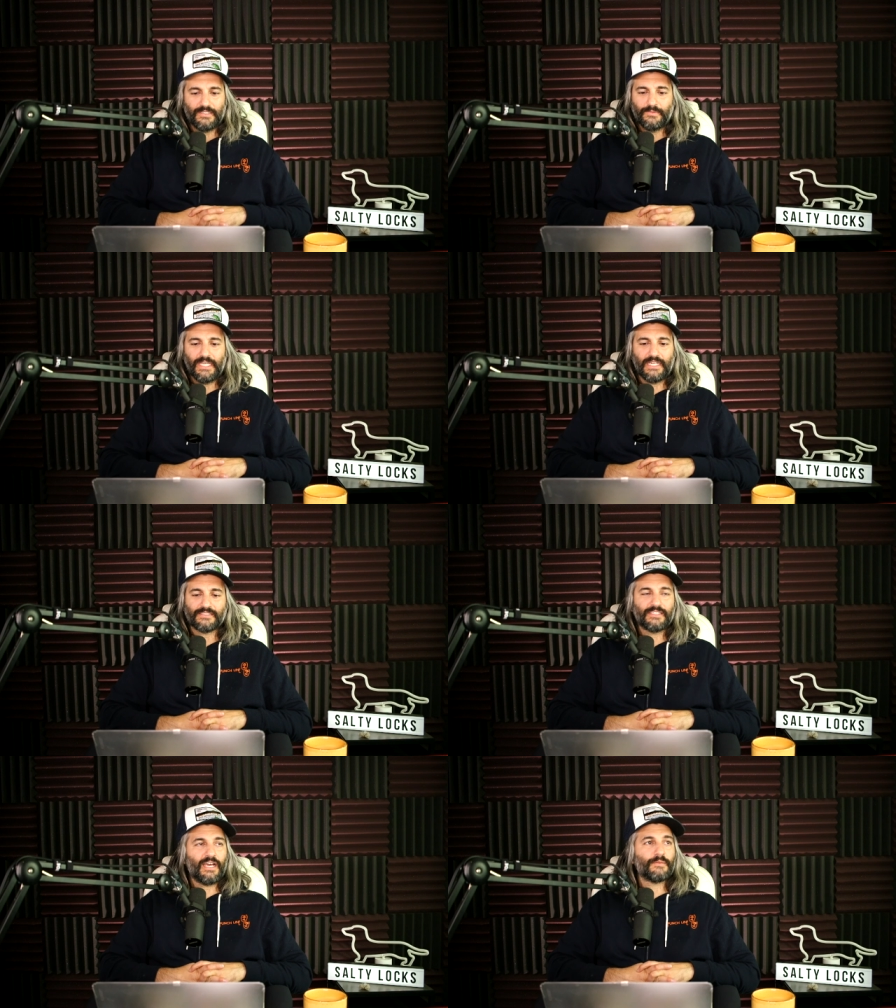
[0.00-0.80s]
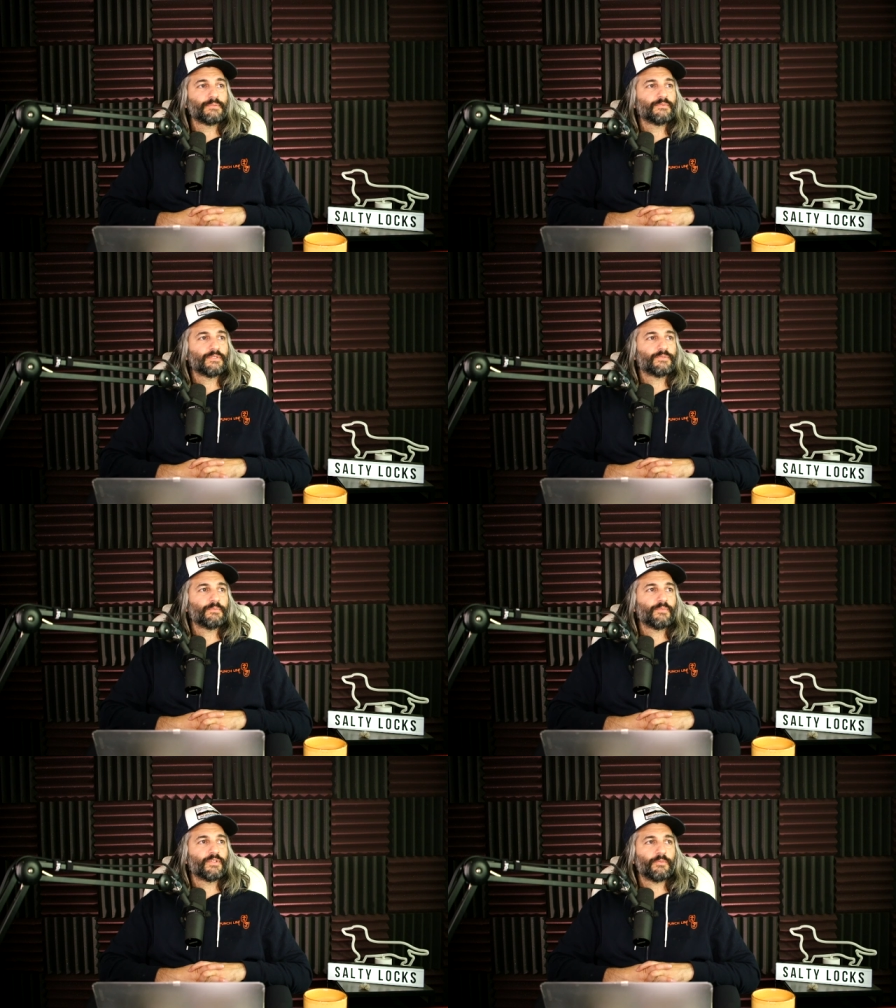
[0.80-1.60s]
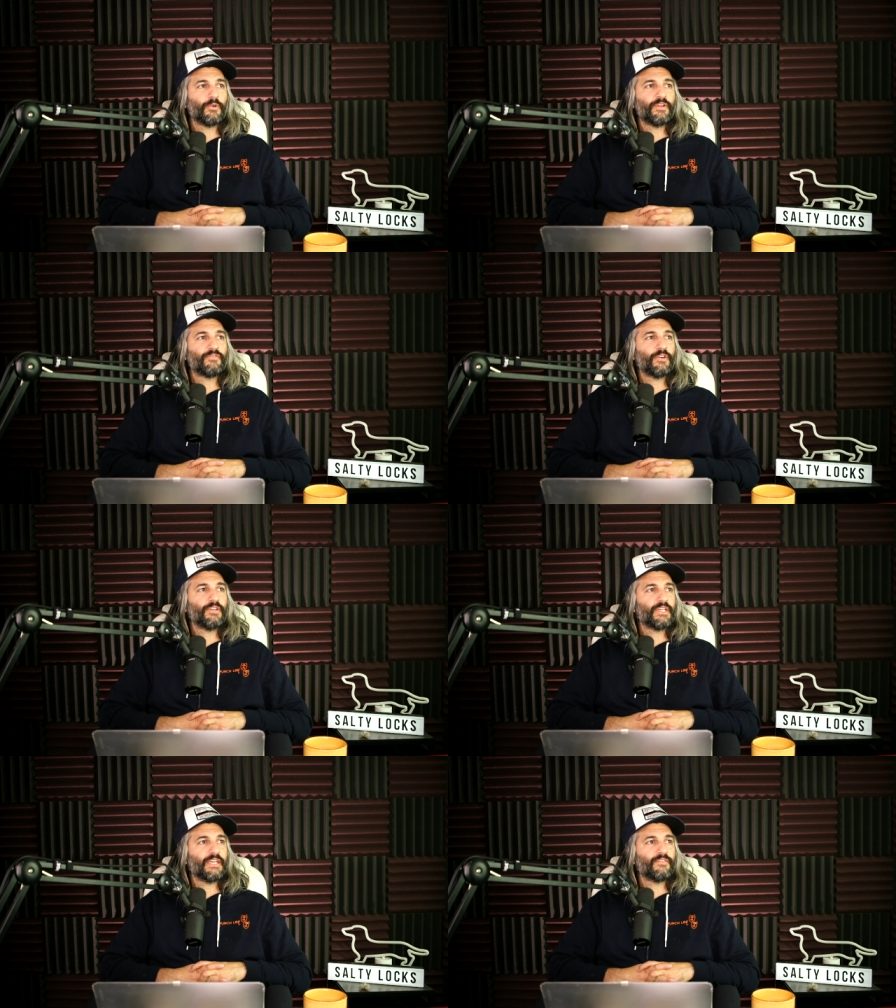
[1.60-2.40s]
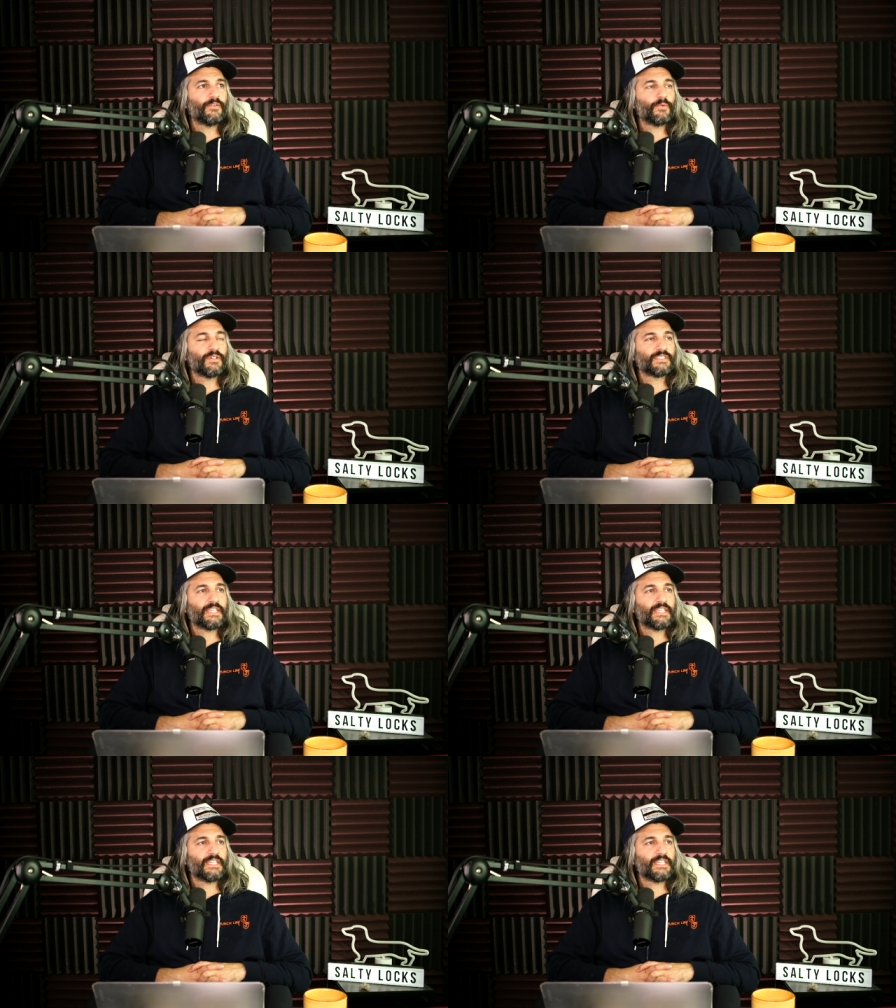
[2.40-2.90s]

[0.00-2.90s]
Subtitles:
We got to stop. With the more info you give, the worse it